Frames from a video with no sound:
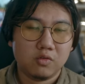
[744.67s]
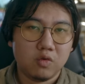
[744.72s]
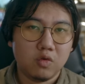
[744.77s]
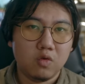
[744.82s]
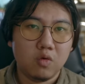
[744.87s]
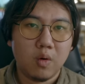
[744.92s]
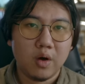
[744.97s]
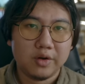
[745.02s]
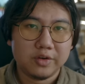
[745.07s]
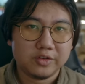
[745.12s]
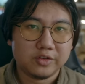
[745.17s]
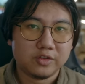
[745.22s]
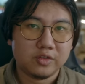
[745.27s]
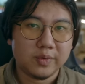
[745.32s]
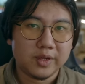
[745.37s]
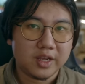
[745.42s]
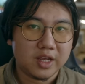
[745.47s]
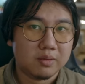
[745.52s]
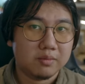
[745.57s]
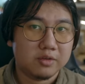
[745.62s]
who wants to
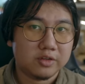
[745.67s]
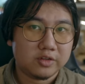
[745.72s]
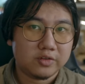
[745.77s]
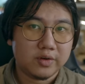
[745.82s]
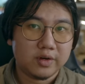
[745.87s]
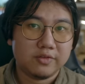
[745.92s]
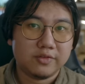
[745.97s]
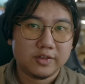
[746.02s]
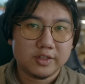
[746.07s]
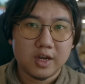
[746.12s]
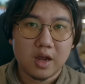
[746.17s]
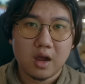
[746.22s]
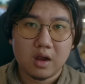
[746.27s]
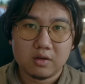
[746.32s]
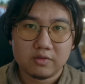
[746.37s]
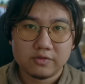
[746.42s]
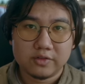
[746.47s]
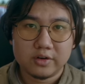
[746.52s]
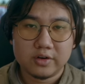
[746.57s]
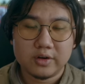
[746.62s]
become a street
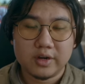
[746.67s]
photographer.